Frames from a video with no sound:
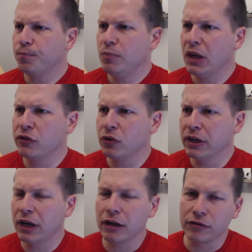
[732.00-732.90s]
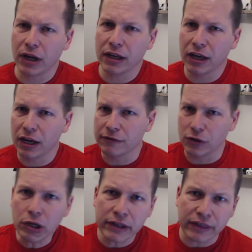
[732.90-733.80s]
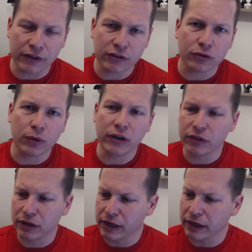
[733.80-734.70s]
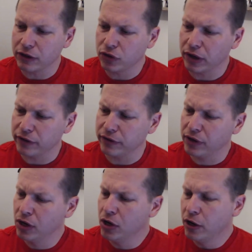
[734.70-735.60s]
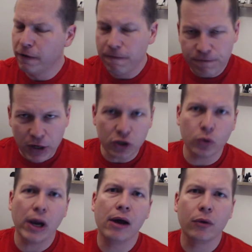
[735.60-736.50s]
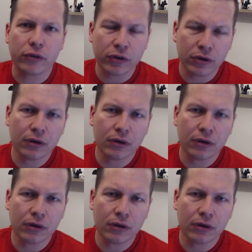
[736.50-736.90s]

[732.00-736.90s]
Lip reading: So I can kind of look at that situation, and I can try to figure out,